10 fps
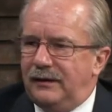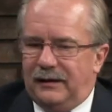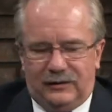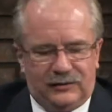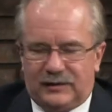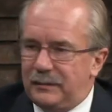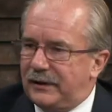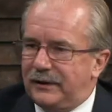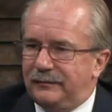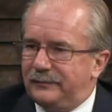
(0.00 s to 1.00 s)
it just seemed
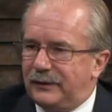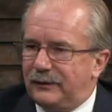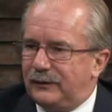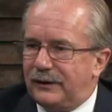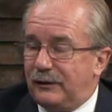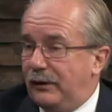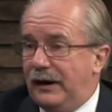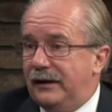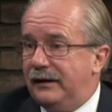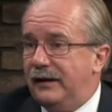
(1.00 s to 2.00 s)
like a like a great
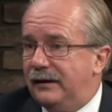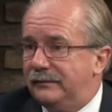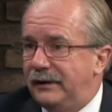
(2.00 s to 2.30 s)
idea.